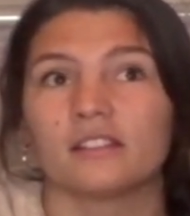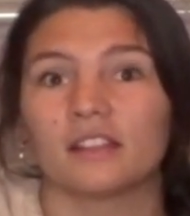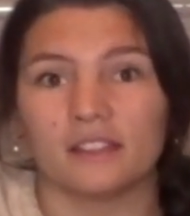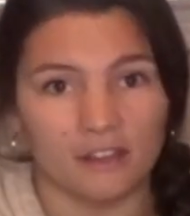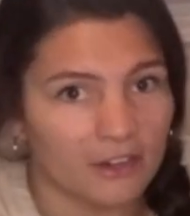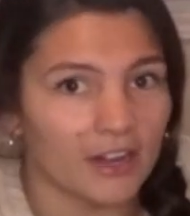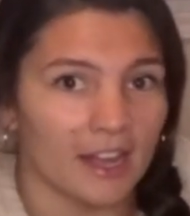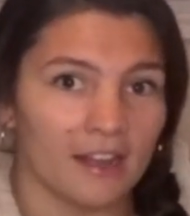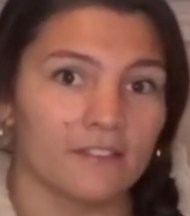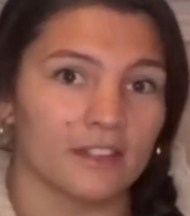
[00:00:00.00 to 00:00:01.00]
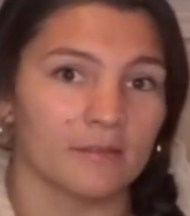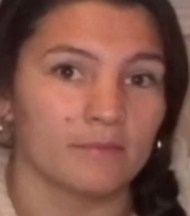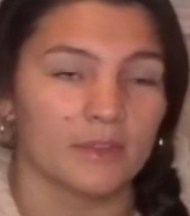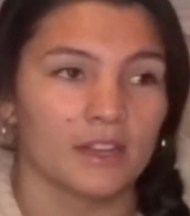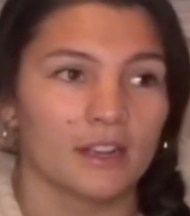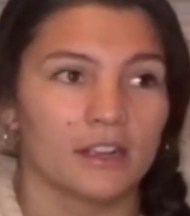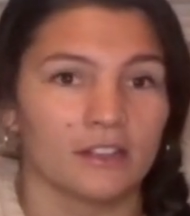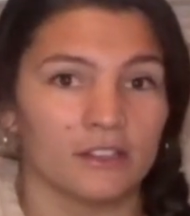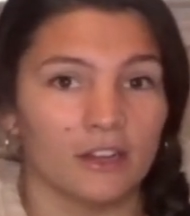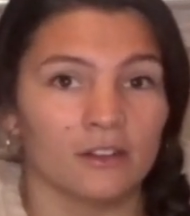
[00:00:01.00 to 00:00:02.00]
then they're going to have them,
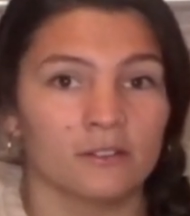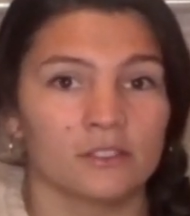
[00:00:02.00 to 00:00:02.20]
you know?